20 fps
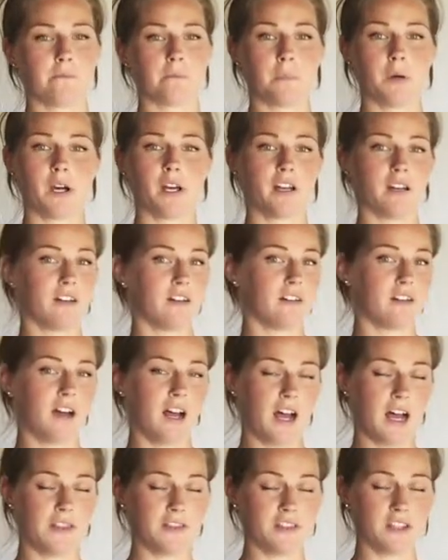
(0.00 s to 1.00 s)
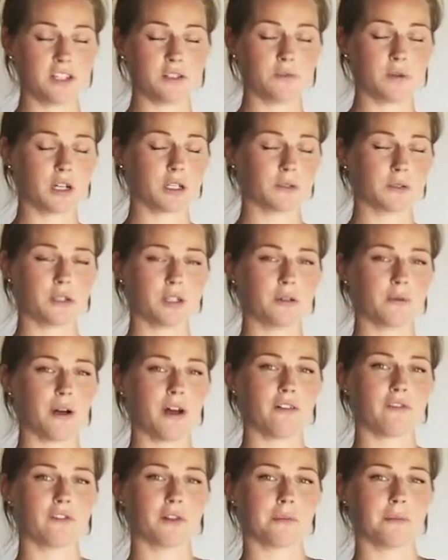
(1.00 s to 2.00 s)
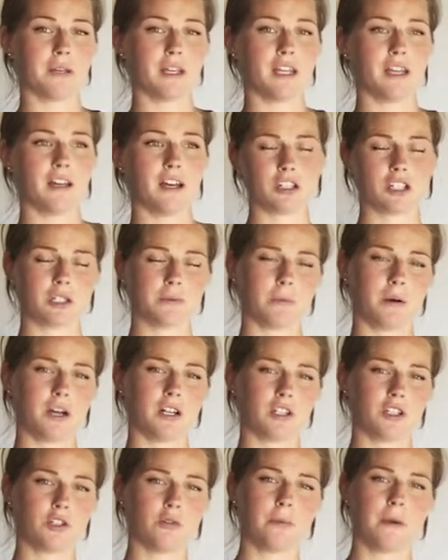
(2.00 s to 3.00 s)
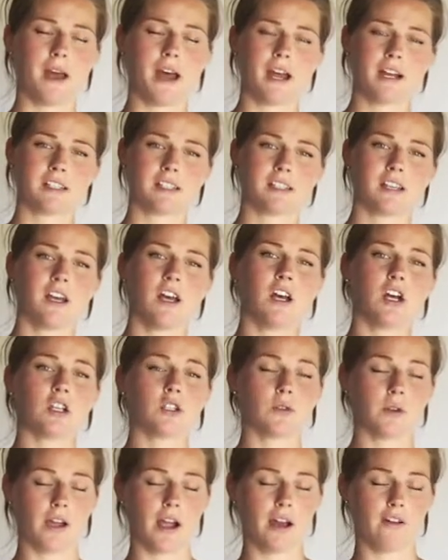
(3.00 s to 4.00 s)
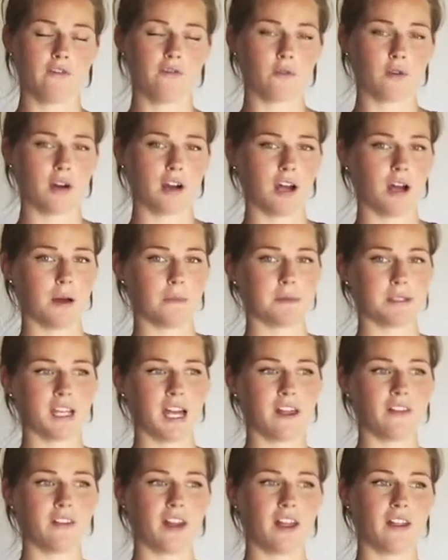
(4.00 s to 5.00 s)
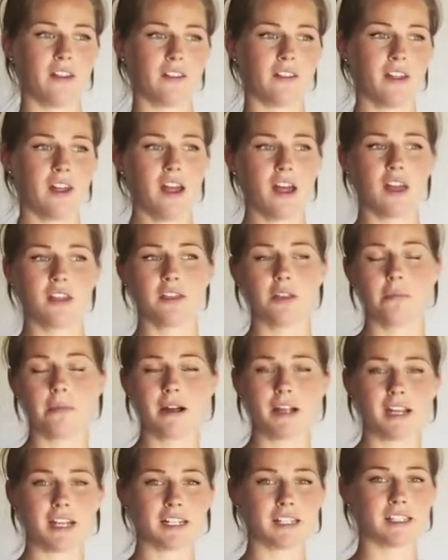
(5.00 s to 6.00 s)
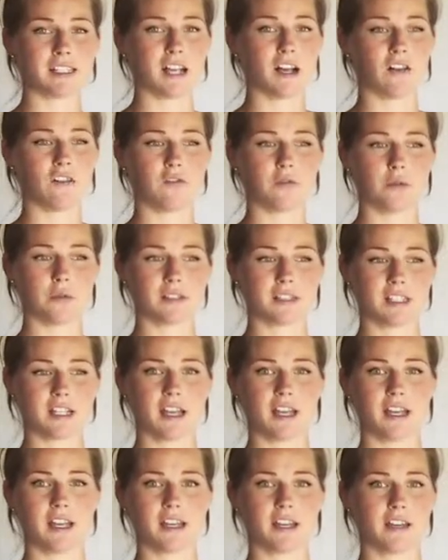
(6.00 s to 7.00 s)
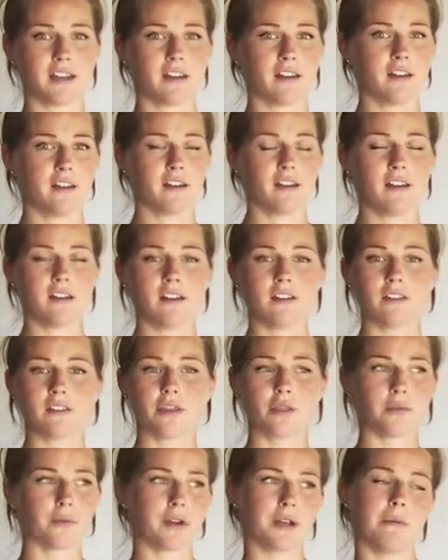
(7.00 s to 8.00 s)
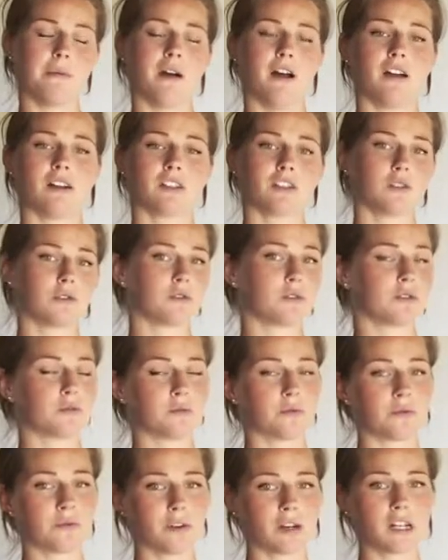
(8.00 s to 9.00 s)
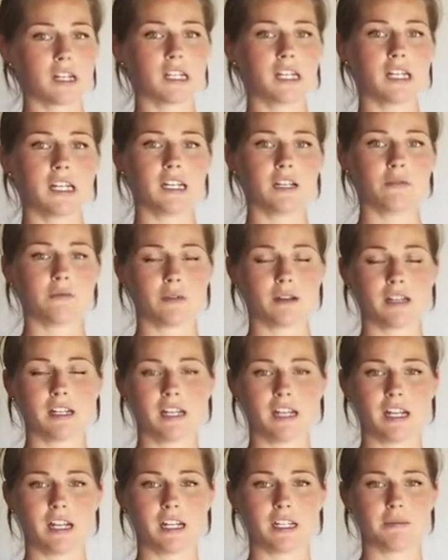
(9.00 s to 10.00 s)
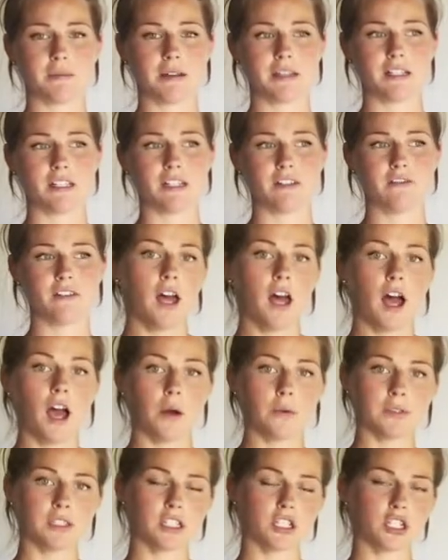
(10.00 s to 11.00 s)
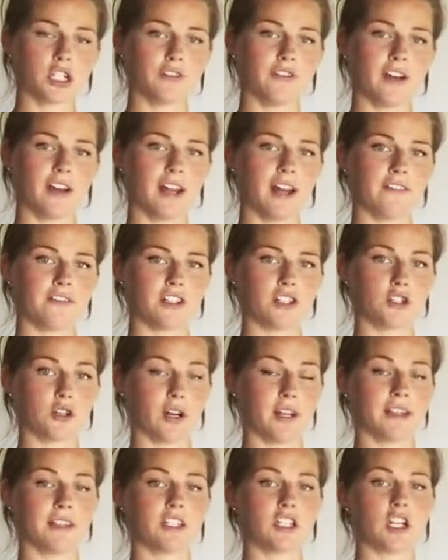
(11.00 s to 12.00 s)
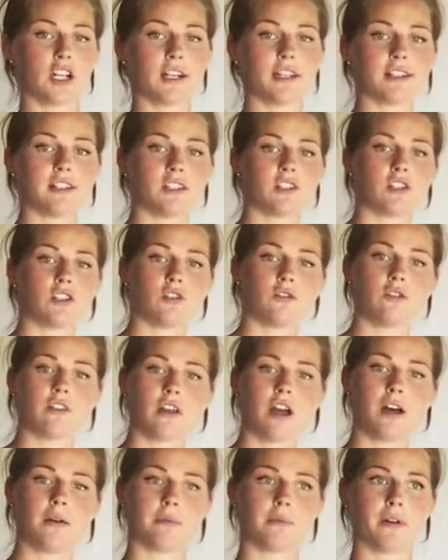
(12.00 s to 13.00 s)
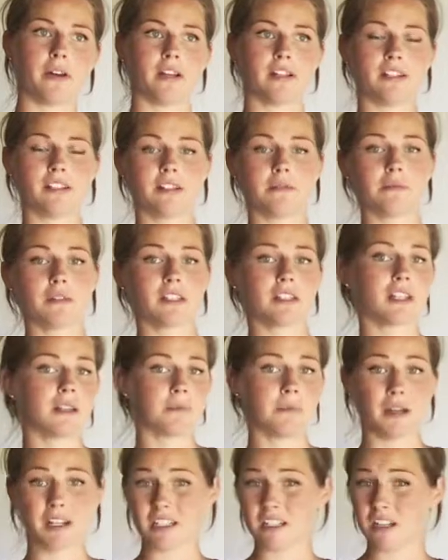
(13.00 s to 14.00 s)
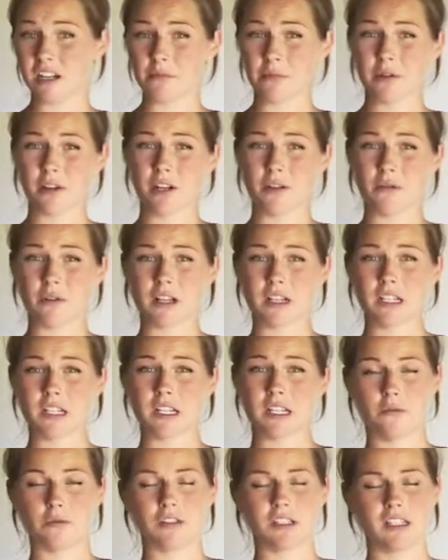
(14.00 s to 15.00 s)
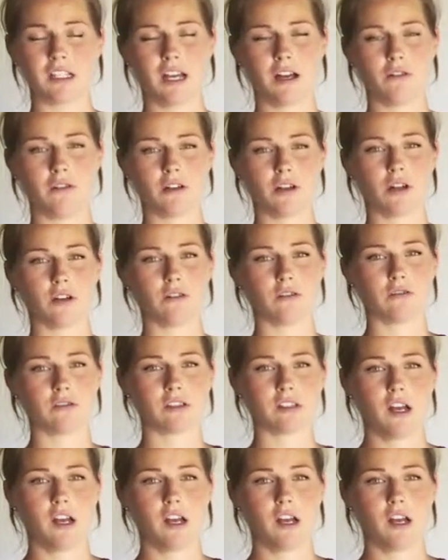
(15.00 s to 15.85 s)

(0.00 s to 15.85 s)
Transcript: But these worked really well for me. I just bought 2 packs, so I got 4 cups, and then the bucket itself was like $3, so it was really, really inexpensive. I wasn't sure if I'd have to train the chickens to cut, but it seems like they picked it up pretty quickly. We'll see how it goes